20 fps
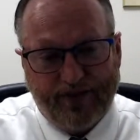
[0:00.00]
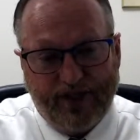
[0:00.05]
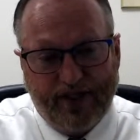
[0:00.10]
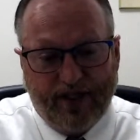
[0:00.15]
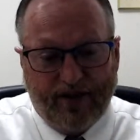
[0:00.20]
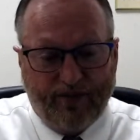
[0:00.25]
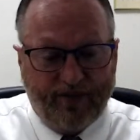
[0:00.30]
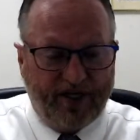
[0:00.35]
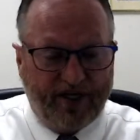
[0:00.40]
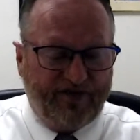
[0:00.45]

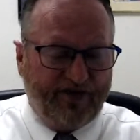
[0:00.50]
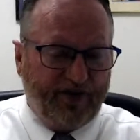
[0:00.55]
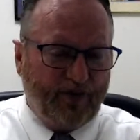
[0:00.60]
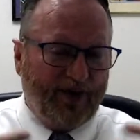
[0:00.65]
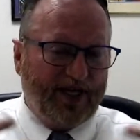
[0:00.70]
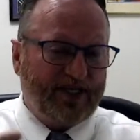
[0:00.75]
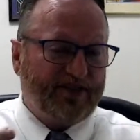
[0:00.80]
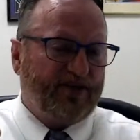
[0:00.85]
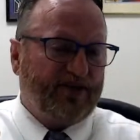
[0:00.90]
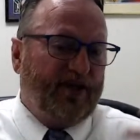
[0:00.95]
But if you wait
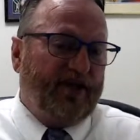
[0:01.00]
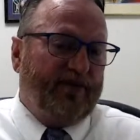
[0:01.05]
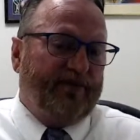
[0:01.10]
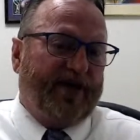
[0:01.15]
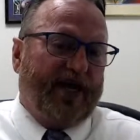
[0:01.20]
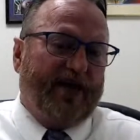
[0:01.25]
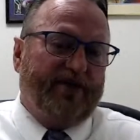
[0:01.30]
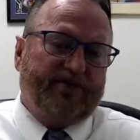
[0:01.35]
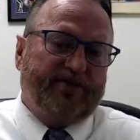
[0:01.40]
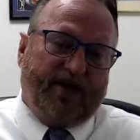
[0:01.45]
till I'm
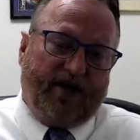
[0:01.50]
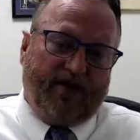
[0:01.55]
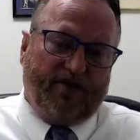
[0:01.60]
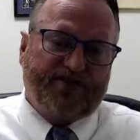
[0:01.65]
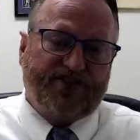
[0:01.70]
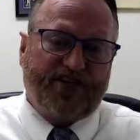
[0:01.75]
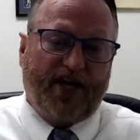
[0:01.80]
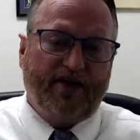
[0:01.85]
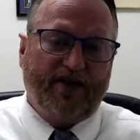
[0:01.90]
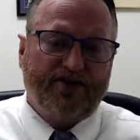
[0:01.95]
done, all
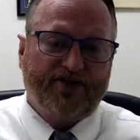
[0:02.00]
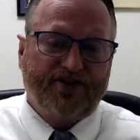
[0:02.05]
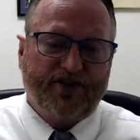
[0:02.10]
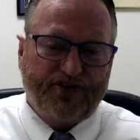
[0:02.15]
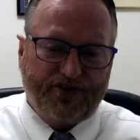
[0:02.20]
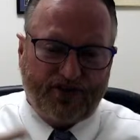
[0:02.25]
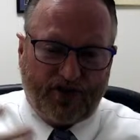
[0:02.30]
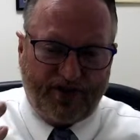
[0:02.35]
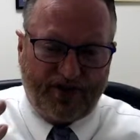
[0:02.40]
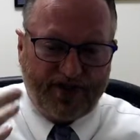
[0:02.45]
sales, they'll
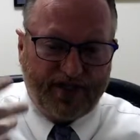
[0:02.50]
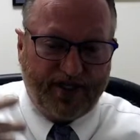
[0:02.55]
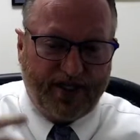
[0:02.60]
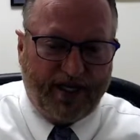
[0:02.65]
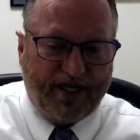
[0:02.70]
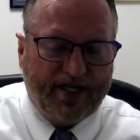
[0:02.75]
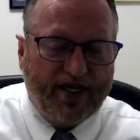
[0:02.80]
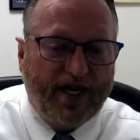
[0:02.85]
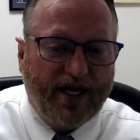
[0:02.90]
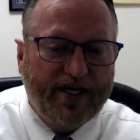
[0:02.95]
charge you
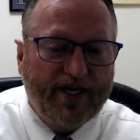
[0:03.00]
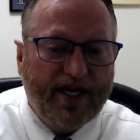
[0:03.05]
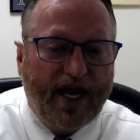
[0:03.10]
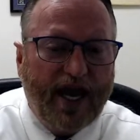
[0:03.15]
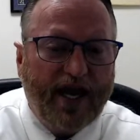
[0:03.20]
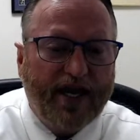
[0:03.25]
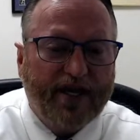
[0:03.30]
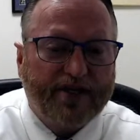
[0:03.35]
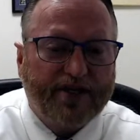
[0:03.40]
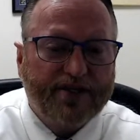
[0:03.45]
$998.